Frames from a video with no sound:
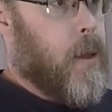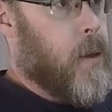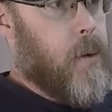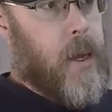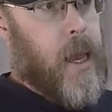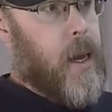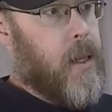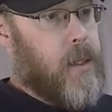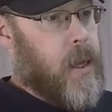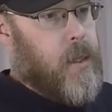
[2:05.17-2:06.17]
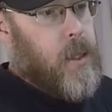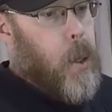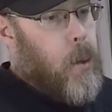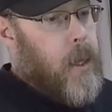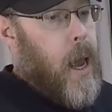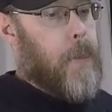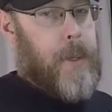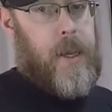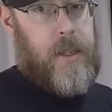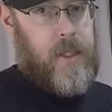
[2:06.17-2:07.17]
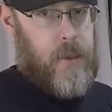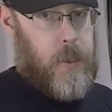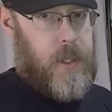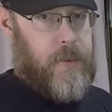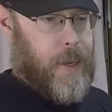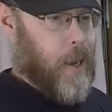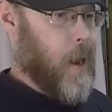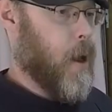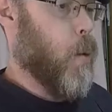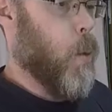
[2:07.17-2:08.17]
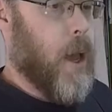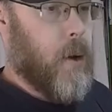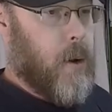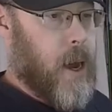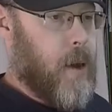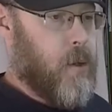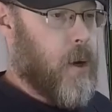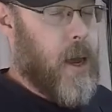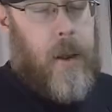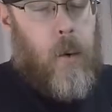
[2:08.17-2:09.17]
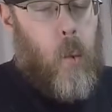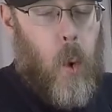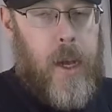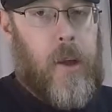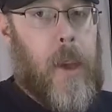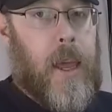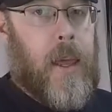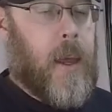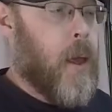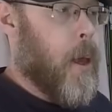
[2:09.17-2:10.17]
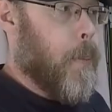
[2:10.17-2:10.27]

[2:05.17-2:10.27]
you know, again, it's, it's totally application specific, how wet or how dry, what are you making?